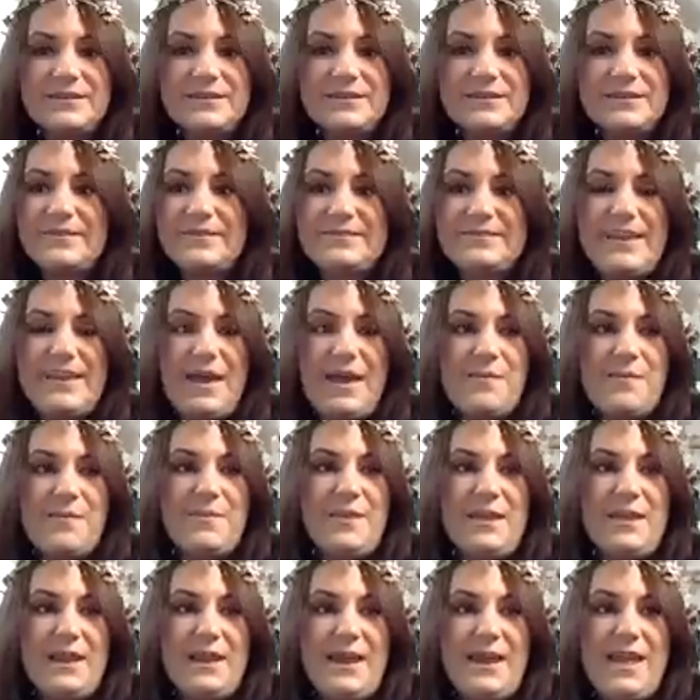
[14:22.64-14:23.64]
stem
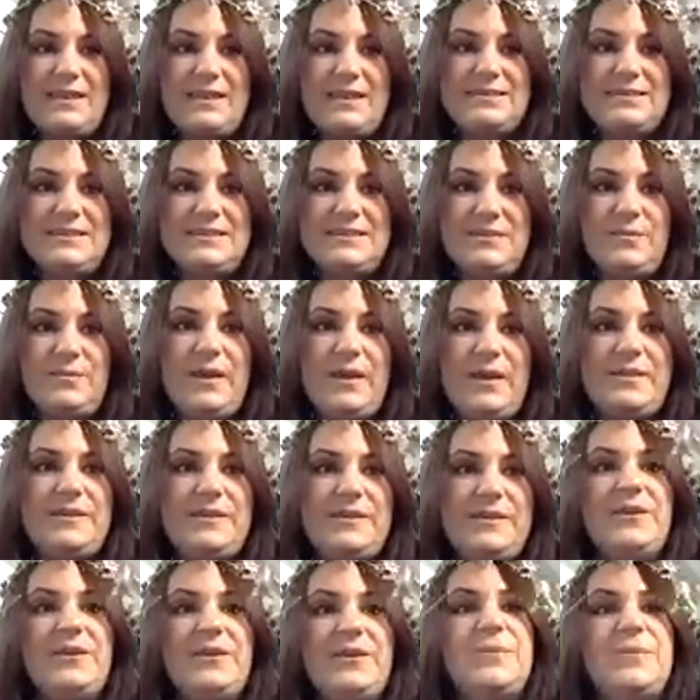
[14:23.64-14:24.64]
that I ended with
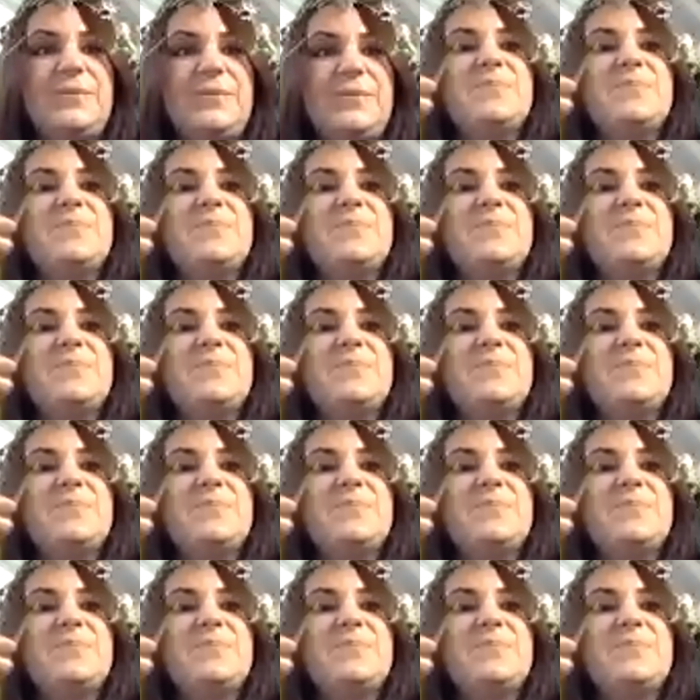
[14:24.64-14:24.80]
here.